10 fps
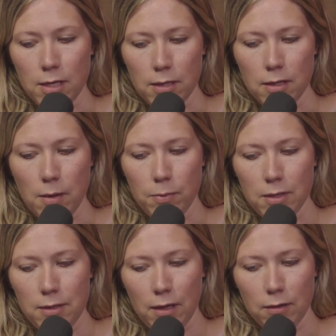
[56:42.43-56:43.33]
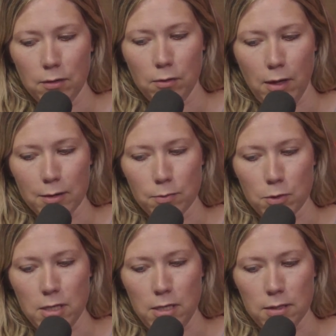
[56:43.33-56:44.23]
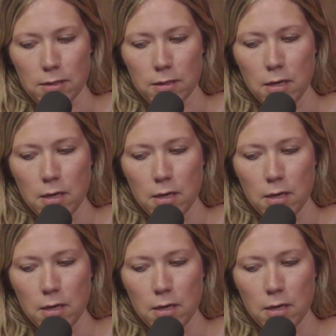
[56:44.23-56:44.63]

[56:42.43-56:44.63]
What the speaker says: in-depth technical expertise